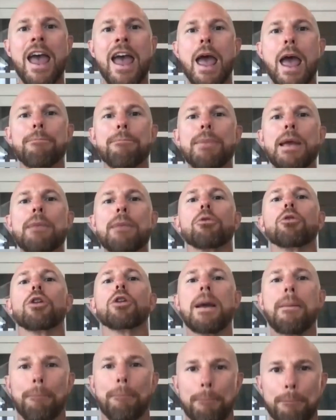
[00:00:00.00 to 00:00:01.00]
And people were
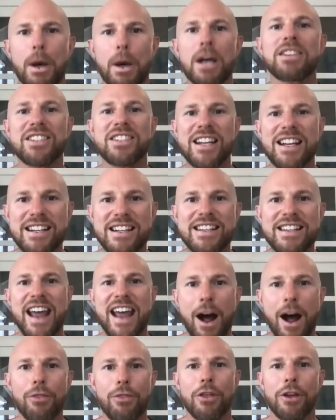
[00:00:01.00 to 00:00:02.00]
like busting
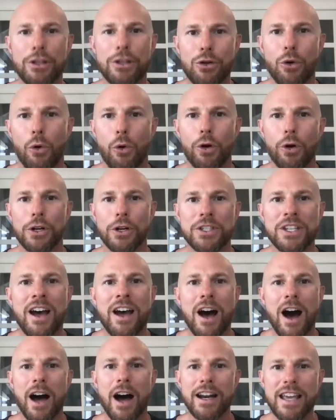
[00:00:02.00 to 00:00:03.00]
down the doors
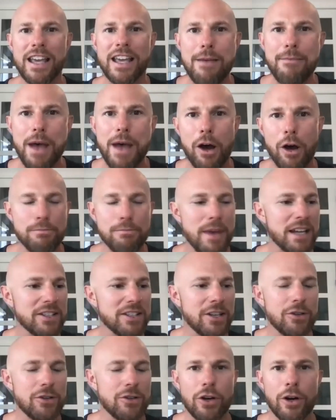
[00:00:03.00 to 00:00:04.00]
on email and
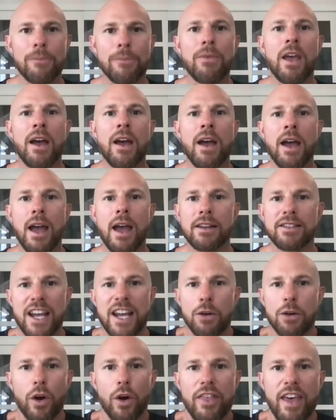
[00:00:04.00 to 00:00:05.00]
messenger
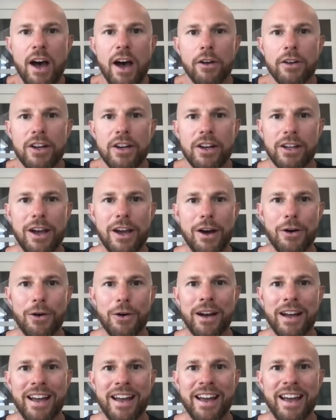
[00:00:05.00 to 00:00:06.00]
saying, where the hell did it go?
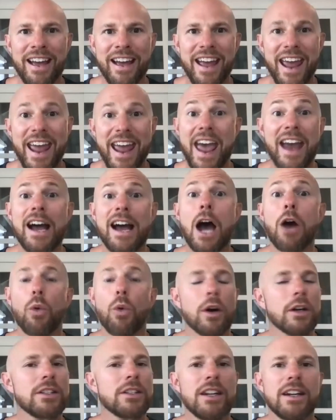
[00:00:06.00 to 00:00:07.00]
and I
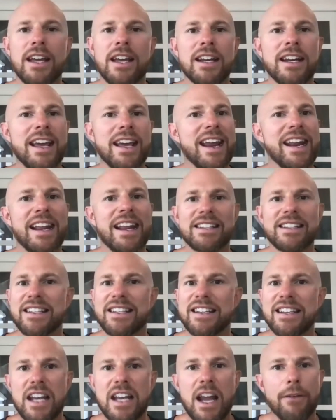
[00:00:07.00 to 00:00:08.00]
worked it in, and it's
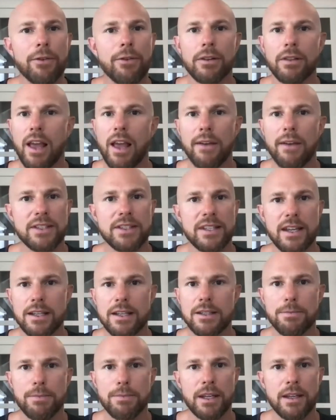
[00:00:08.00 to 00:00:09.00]
never left
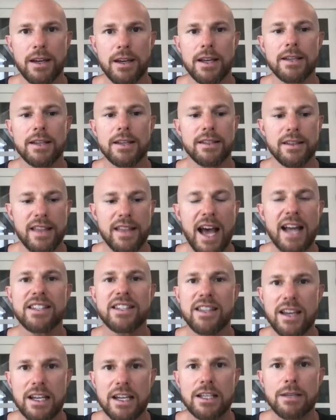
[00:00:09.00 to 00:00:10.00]
since because
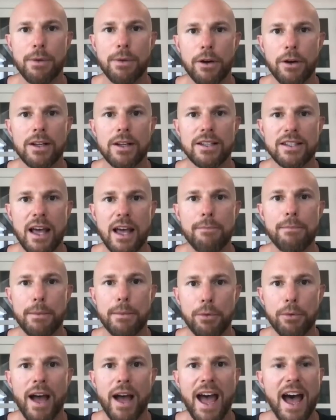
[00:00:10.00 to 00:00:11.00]
that's the experience that
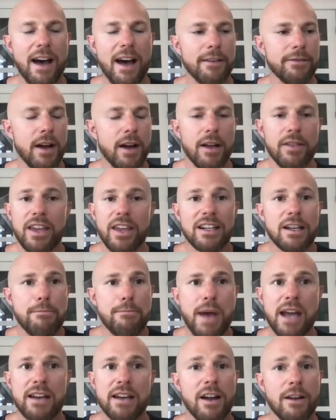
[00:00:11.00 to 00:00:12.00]
people have. Uh, they
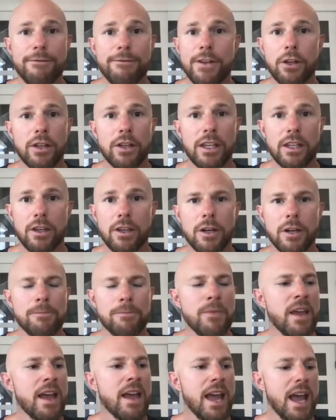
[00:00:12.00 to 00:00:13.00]
depend on feeling good.
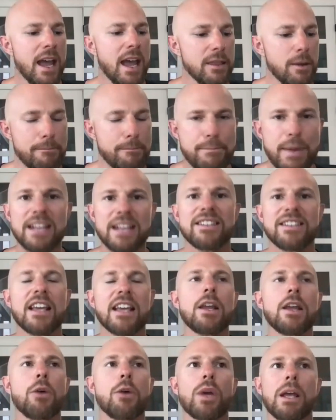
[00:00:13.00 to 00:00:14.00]
And the best
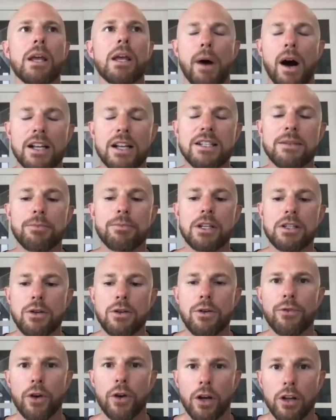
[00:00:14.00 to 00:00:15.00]
thing that we could possibly
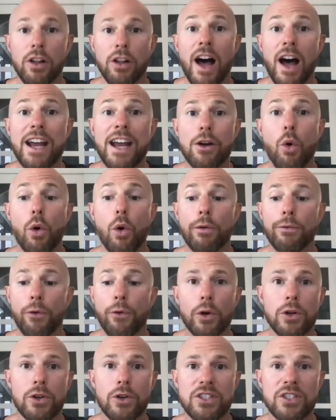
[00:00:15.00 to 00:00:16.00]
do for a client or
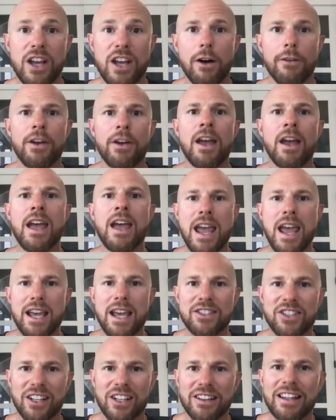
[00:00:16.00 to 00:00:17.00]
for yourself
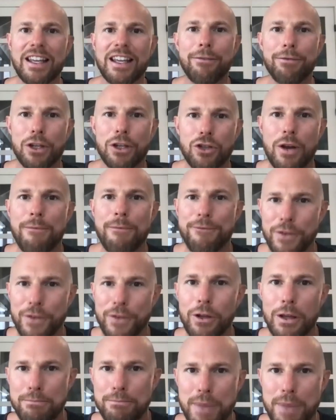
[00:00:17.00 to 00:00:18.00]
is to leave the gym
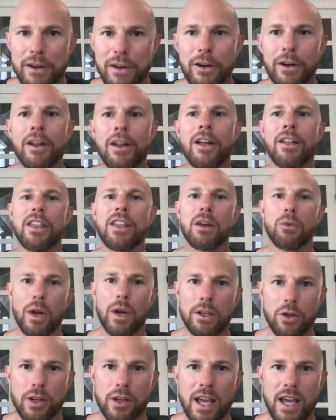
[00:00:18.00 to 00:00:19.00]
feeling better than
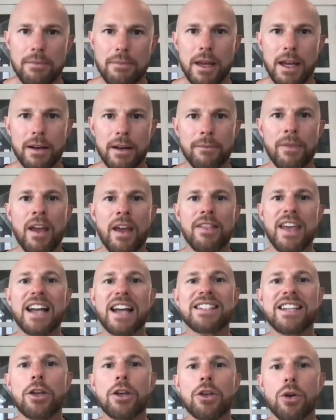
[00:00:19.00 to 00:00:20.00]
when you came in.
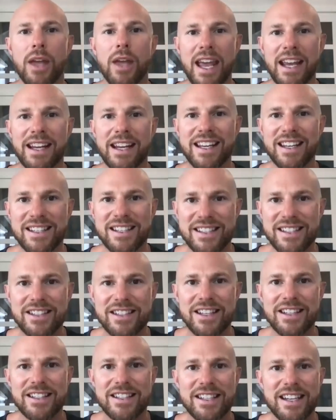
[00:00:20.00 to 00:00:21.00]
That's how you mm. gain
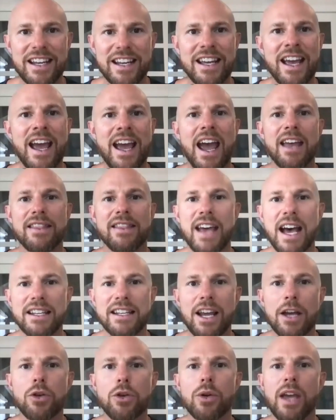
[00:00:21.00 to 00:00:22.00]
consistency, and
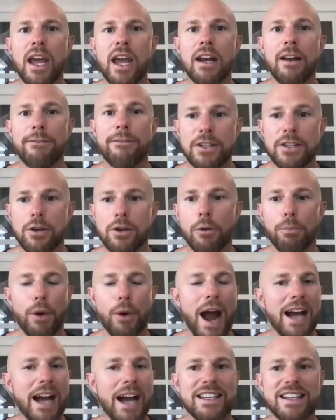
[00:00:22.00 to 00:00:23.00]
that's how you gain a physical
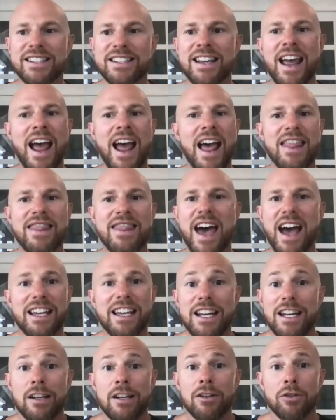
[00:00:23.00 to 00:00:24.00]
practice that
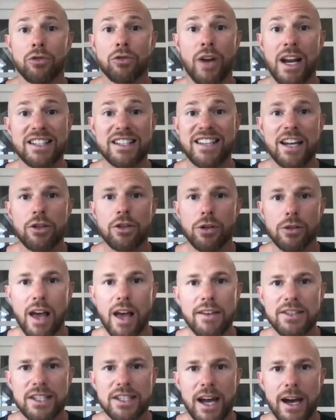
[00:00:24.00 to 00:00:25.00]
can transcend your
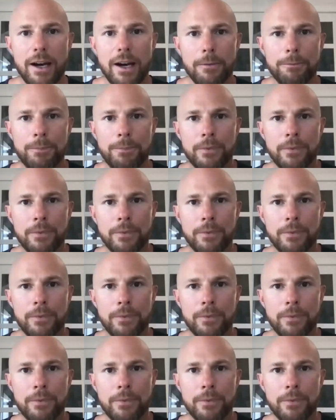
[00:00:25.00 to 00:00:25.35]
lifestyle.